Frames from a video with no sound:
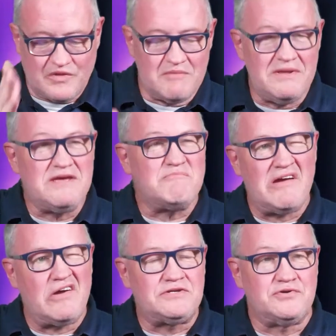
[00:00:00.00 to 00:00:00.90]
being
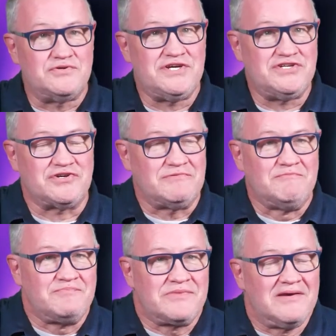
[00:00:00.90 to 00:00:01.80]
married to a teacher.
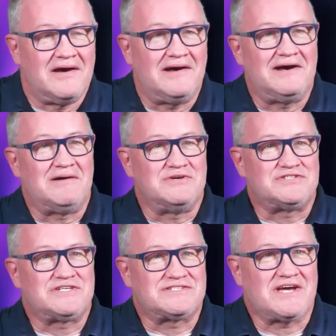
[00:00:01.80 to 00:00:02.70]
Um,
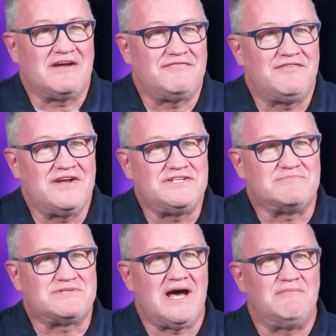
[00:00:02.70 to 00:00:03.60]
it's, it's kind of funny
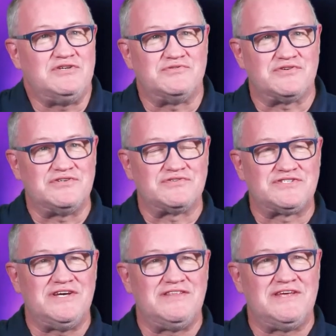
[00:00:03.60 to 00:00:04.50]
sometimes. You'll, you'll
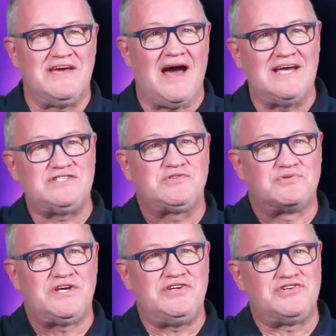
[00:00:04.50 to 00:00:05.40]
see the high school
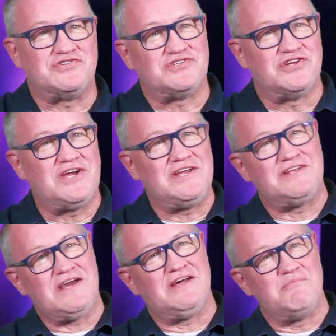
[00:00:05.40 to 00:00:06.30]
teachers looking at
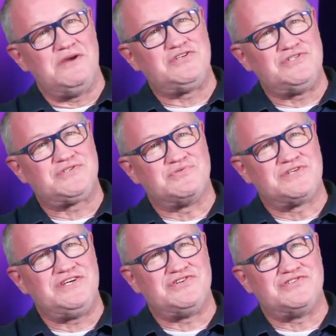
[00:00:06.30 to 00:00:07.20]
the elementary school
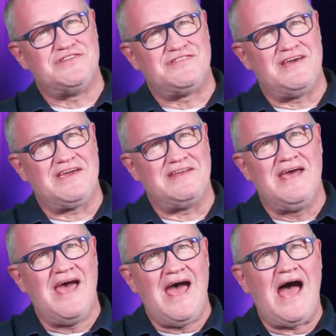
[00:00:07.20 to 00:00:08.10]
teachers and thinking,
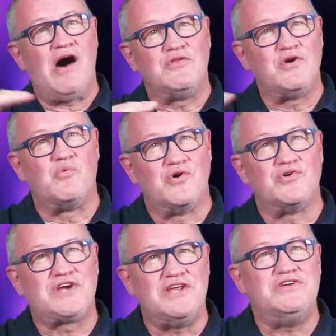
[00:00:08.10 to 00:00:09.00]
how in the
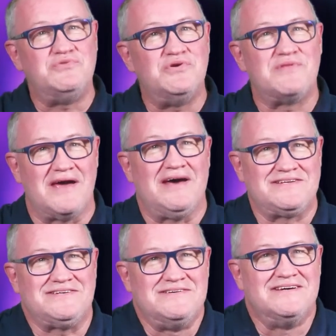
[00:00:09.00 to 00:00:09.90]
world can you do that?
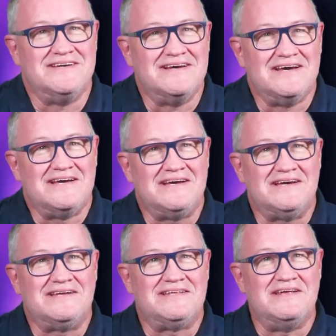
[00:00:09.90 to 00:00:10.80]

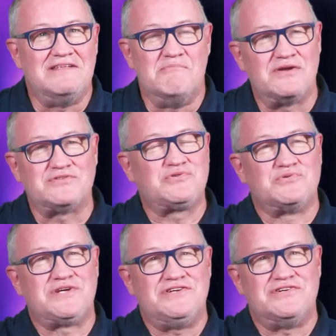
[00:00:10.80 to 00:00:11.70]
And then the middle school
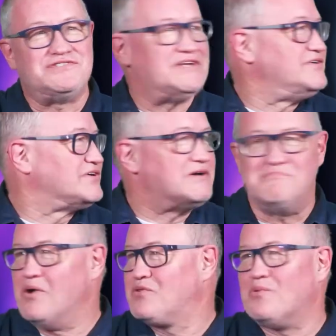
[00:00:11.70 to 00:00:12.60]
teachers, they're looking
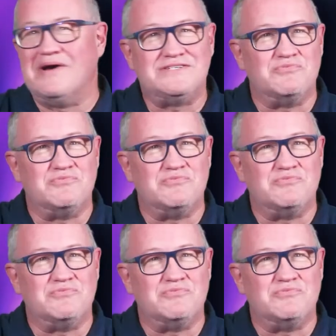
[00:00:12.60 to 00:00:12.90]
both ways,